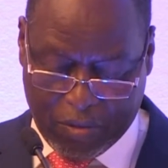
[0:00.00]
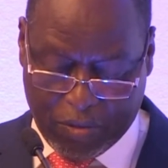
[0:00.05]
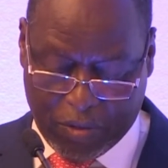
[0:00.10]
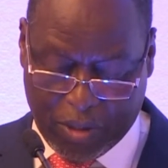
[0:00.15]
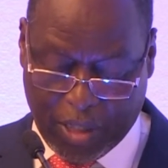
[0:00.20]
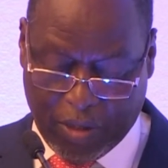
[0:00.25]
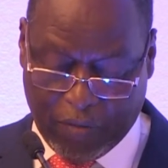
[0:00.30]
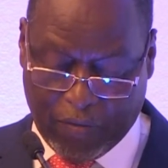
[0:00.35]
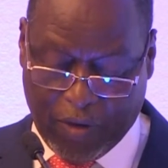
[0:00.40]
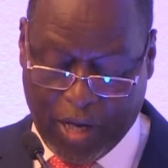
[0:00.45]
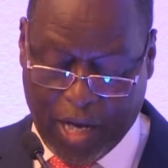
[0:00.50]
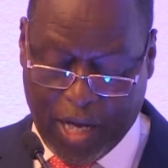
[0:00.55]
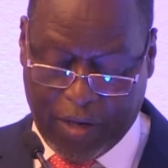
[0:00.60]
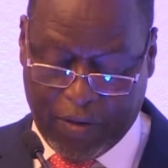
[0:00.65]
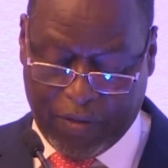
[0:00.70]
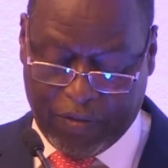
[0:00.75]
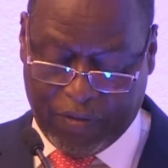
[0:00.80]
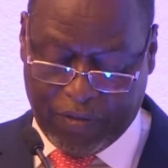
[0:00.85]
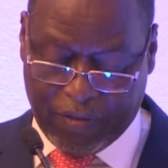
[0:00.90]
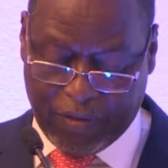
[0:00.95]
to
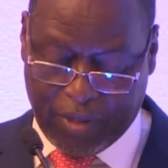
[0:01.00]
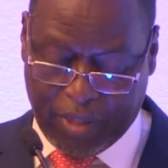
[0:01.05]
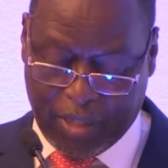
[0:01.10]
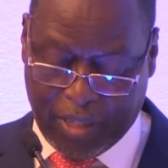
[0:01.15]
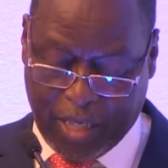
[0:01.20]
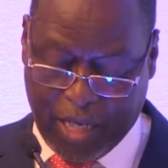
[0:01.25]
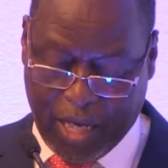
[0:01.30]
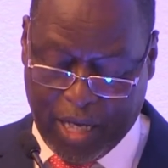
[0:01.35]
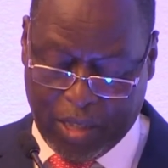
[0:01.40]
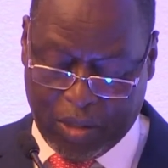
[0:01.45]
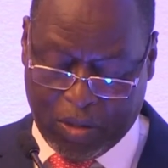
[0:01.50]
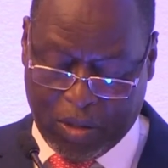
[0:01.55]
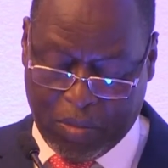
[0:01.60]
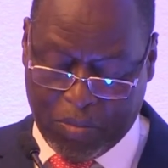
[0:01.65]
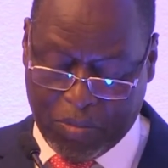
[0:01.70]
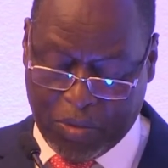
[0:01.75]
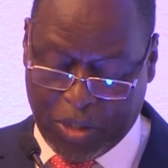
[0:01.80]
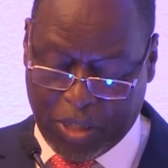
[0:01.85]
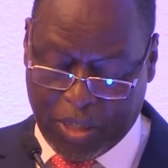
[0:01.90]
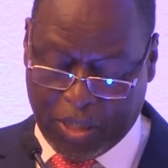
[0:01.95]
survive in any
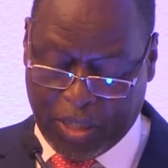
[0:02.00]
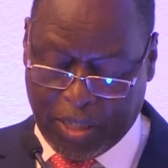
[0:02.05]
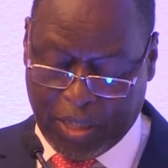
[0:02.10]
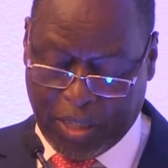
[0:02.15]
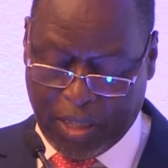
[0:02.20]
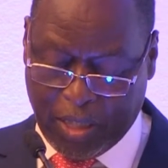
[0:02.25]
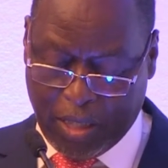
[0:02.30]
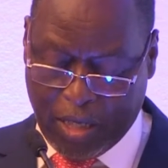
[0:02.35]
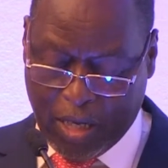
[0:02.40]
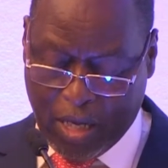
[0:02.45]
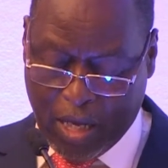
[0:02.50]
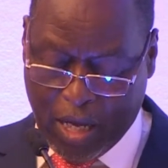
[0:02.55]
community